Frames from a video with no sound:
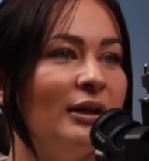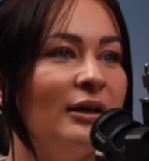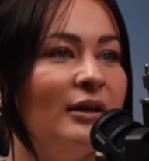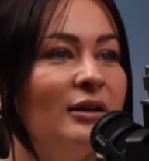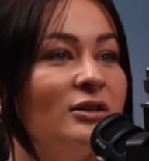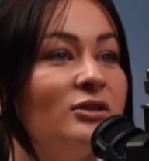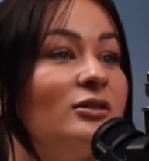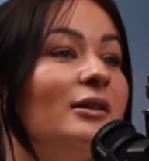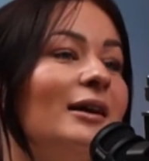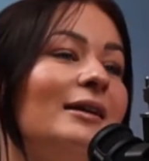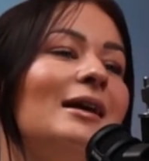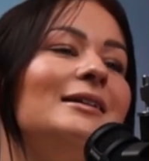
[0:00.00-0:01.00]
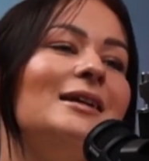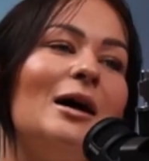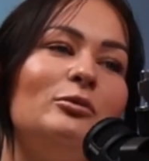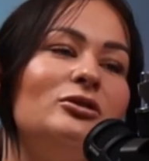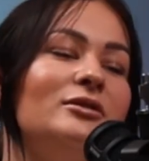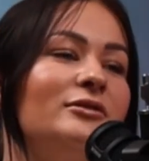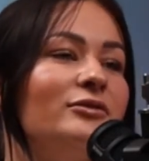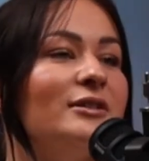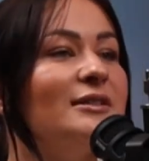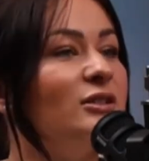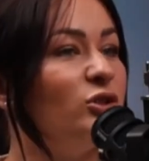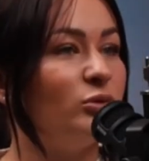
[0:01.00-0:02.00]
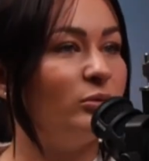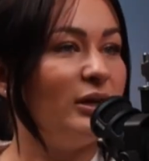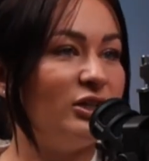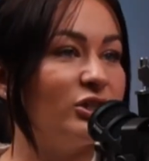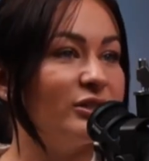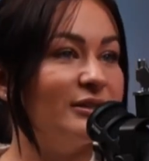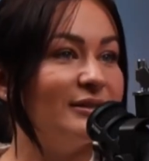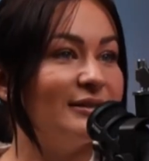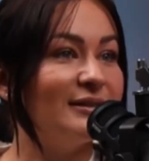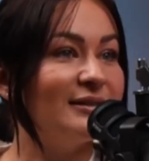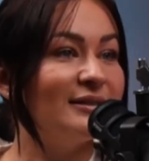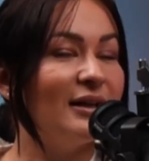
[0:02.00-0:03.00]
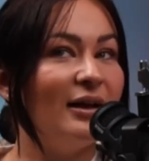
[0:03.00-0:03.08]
Yeah. So they can adapt to different situations,